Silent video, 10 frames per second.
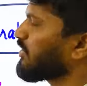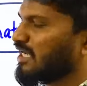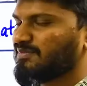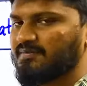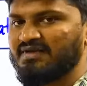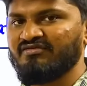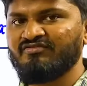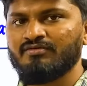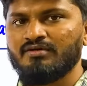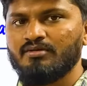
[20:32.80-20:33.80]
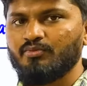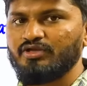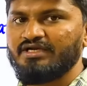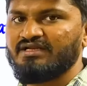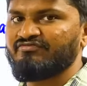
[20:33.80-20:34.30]
are capable of
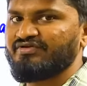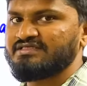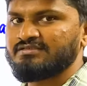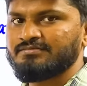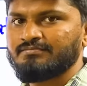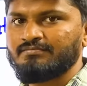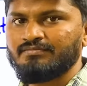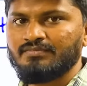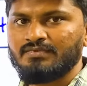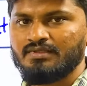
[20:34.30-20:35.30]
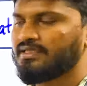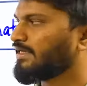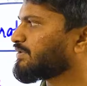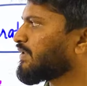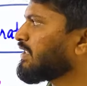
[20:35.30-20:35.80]
pollinating figs.
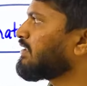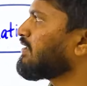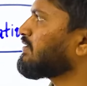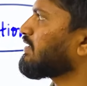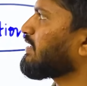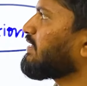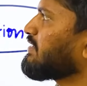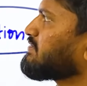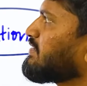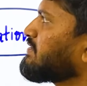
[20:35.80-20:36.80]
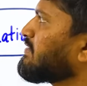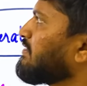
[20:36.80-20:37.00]
That is why the correct answer is